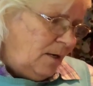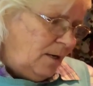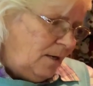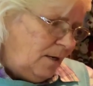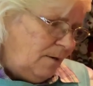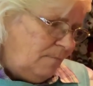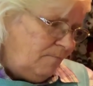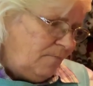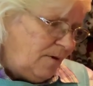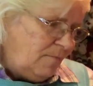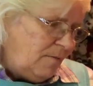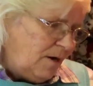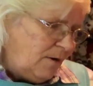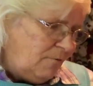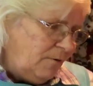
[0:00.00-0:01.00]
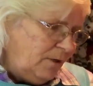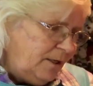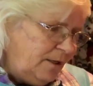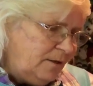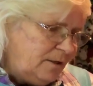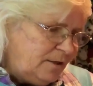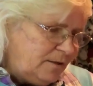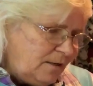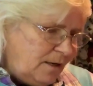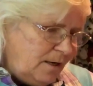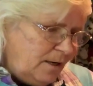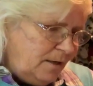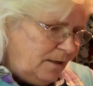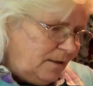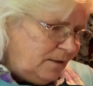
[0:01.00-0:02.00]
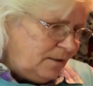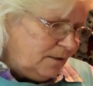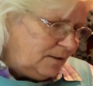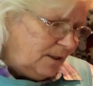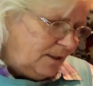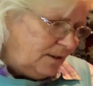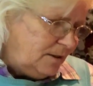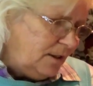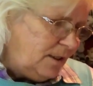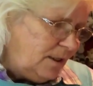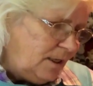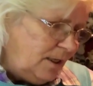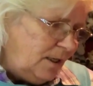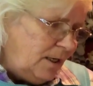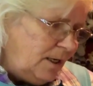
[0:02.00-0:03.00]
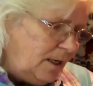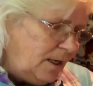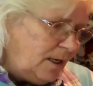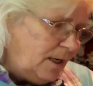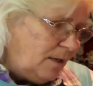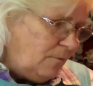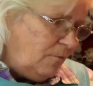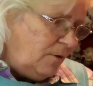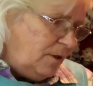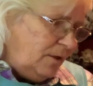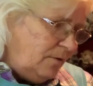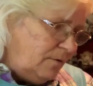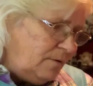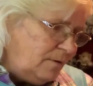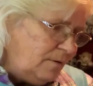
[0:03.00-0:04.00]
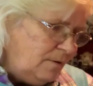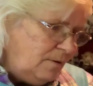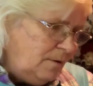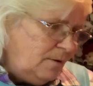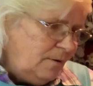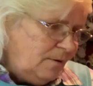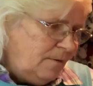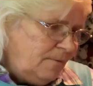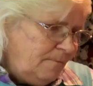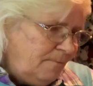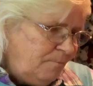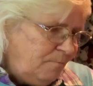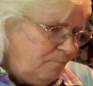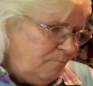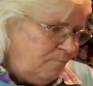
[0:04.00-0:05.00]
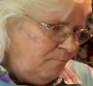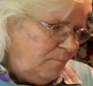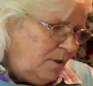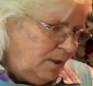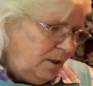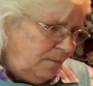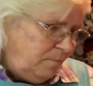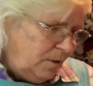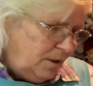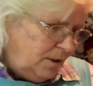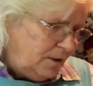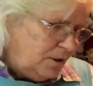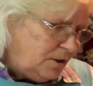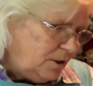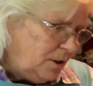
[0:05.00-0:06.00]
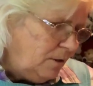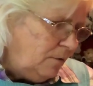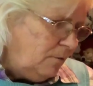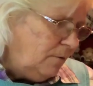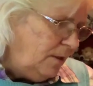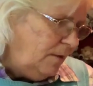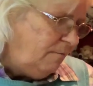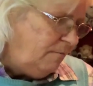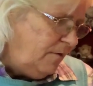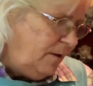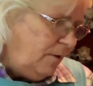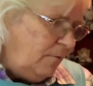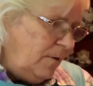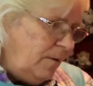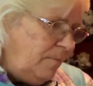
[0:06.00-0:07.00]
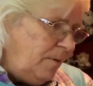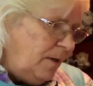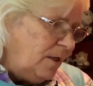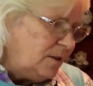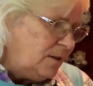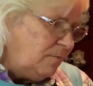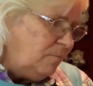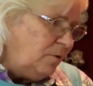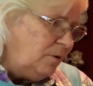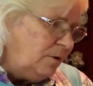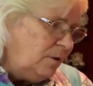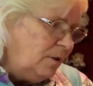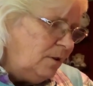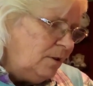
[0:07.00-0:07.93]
I'm not really going to tie it, because like I said, I kind of want his belly plate to show, if any way possible.